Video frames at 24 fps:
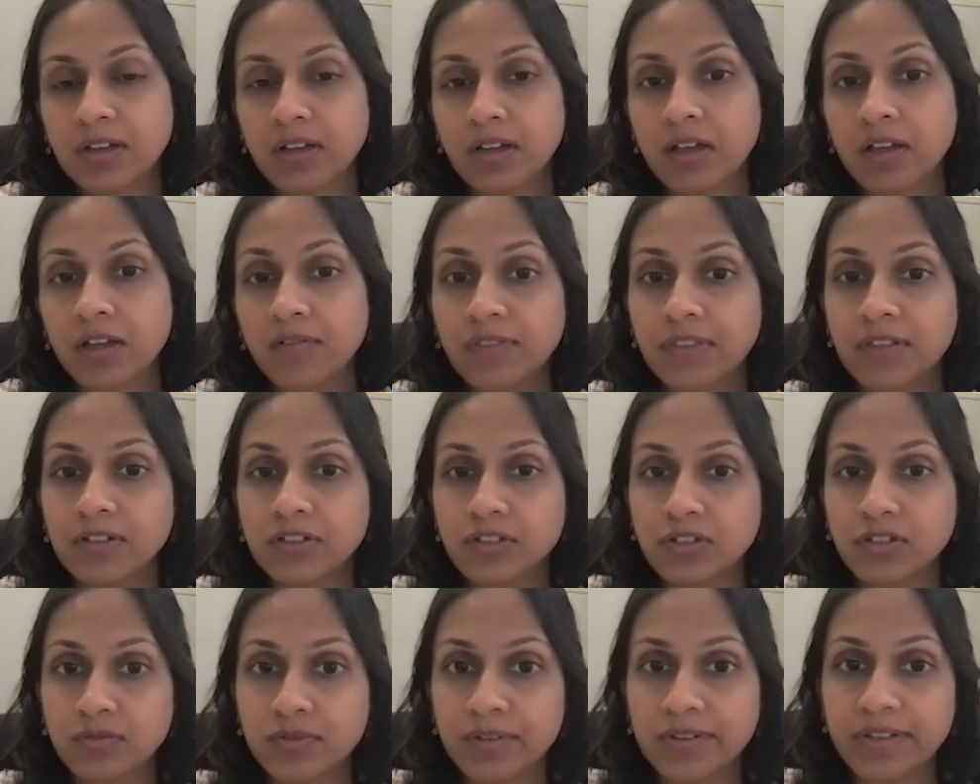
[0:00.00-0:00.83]
of the
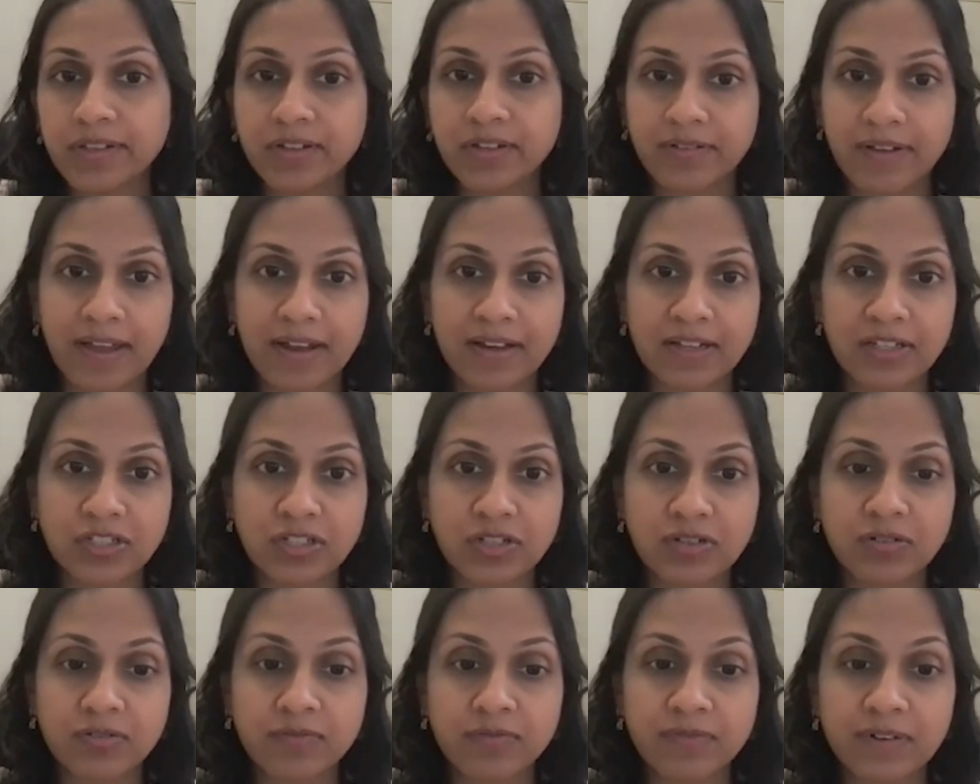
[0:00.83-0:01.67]
dual
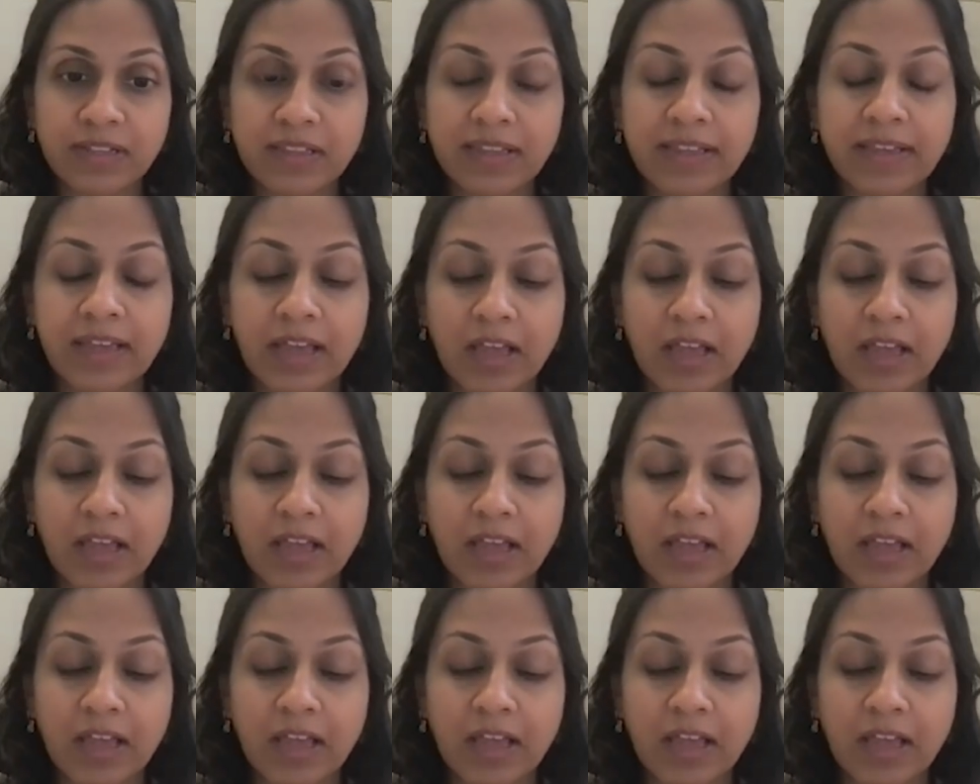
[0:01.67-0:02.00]
strategy really